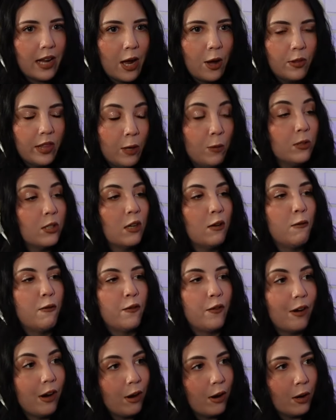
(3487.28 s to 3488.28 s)
out it was
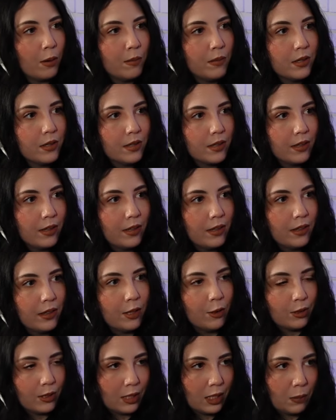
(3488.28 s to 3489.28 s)
confirmed
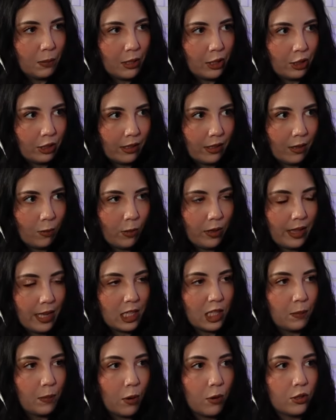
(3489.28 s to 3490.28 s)
their suspicion when they
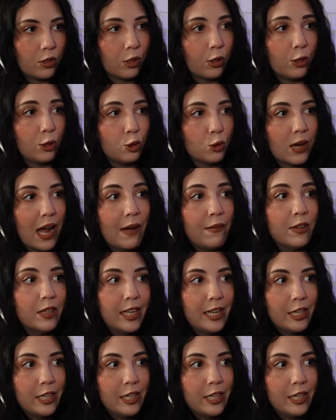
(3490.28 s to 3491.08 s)
spoke to her travel